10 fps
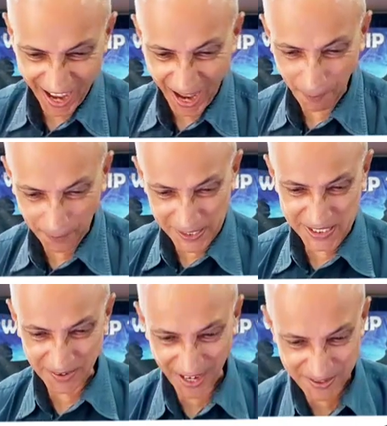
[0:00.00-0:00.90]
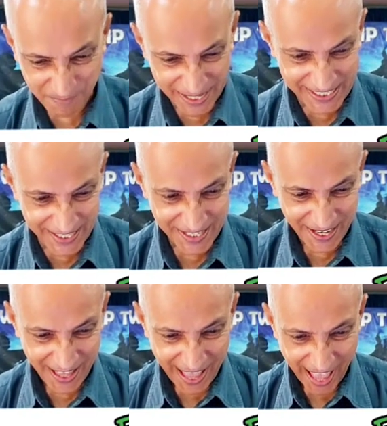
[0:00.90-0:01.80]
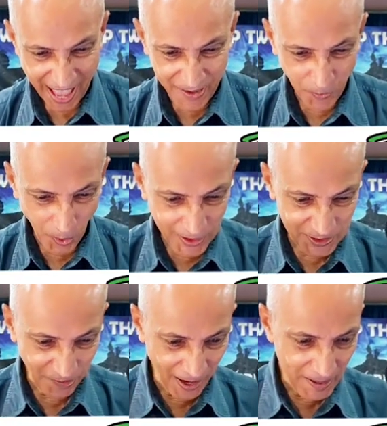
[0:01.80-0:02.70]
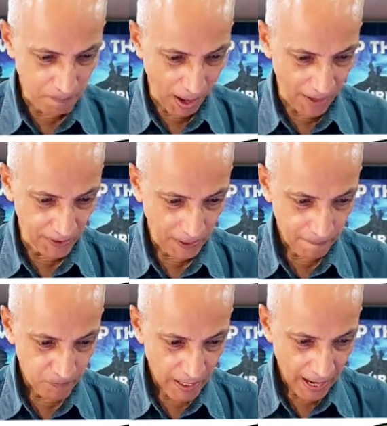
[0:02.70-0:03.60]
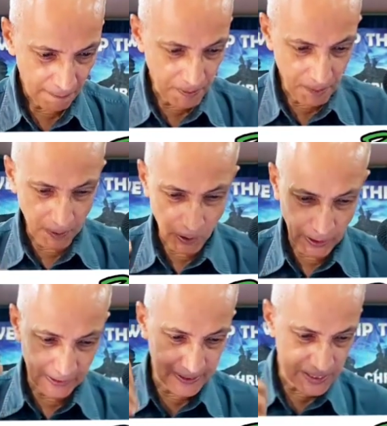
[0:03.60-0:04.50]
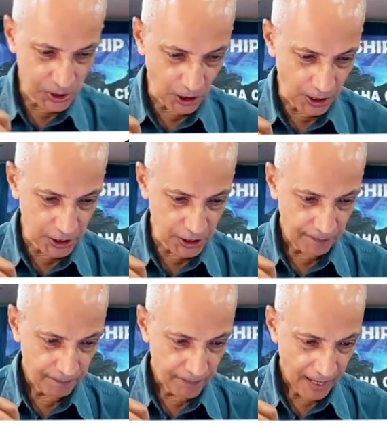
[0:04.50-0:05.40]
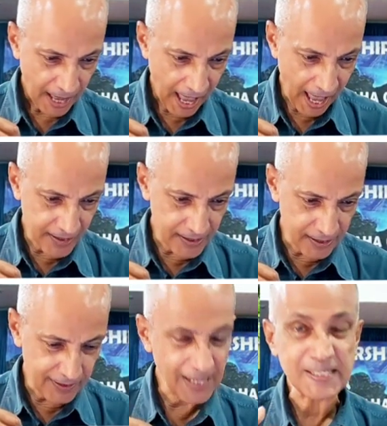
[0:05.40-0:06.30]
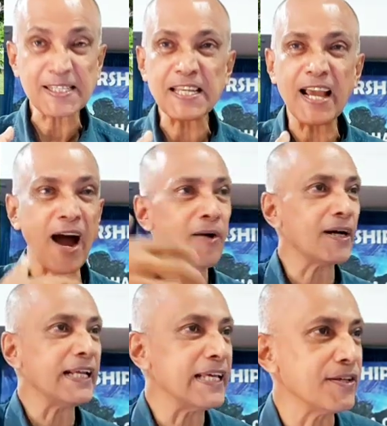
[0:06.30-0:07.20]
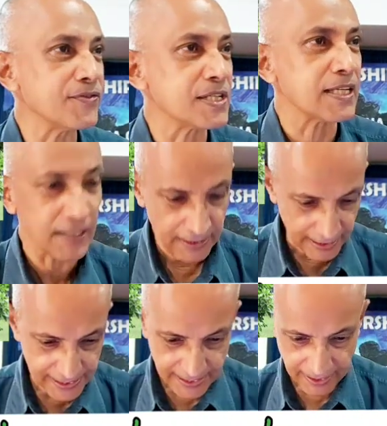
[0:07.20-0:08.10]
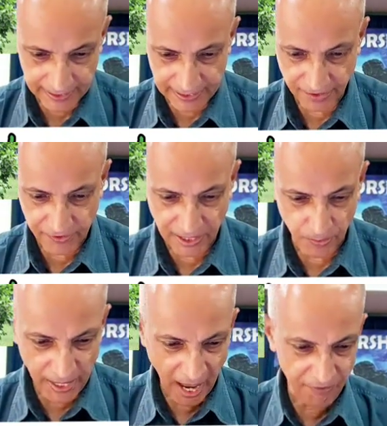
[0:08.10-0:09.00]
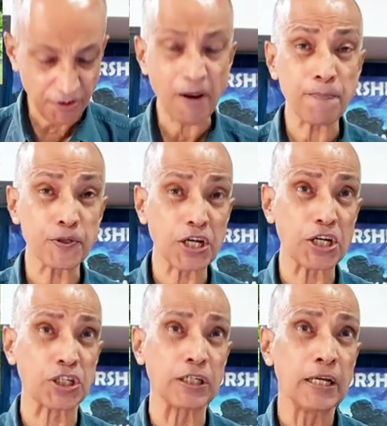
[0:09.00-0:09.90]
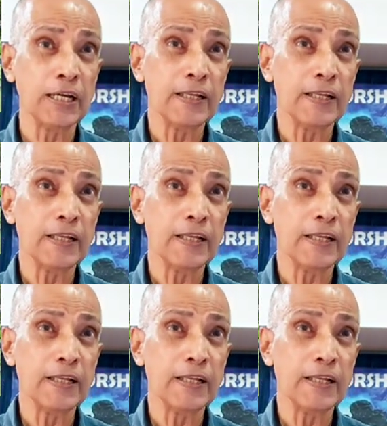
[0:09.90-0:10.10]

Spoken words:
I preach the right message and walk the right path. And people look at this church and they see our leaves. They see our leaves and we have a reputation.